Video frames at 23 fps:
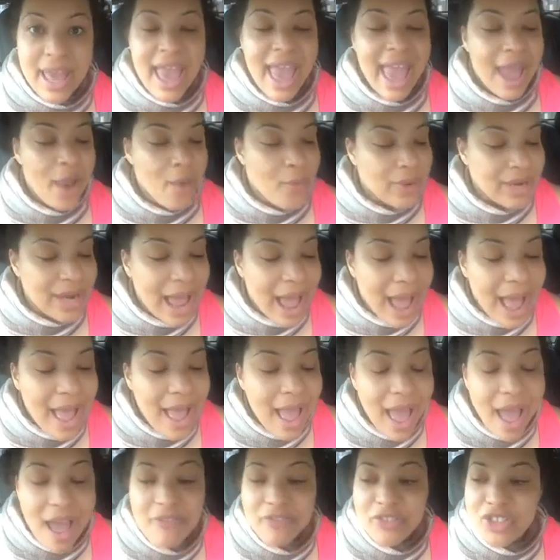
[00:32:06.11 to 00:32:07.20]
And when I
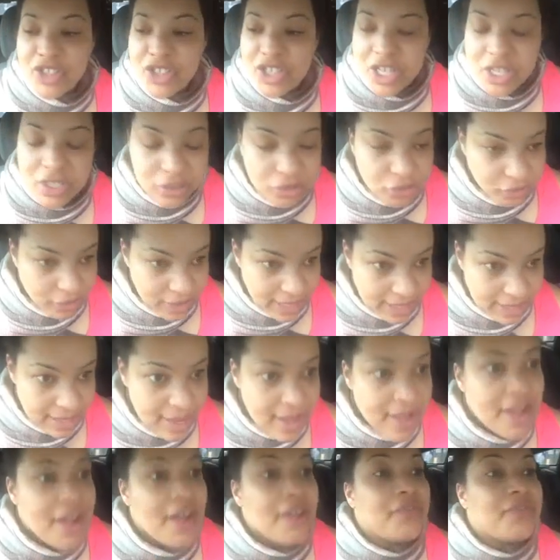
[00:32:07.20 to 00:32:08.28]
have children,
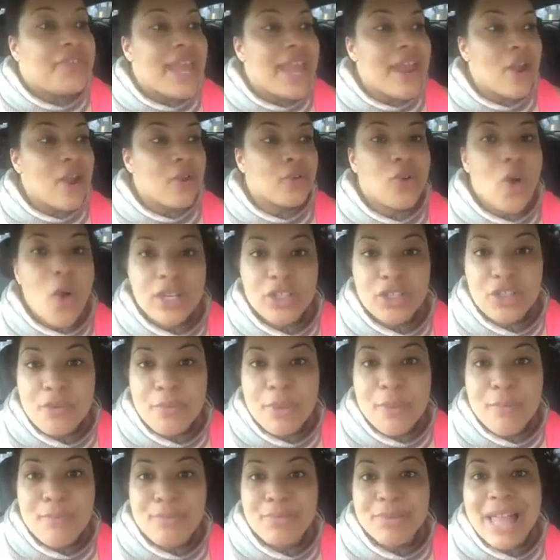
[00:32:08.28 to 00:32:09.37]
they are going to
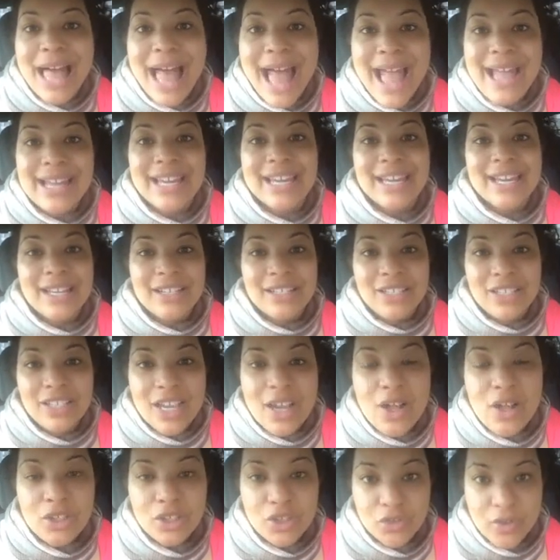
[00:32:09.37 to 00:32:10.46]
be black
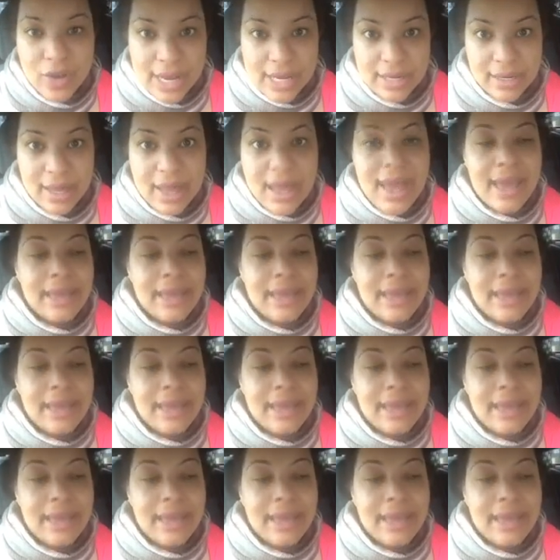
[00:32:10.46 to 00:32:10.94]
children.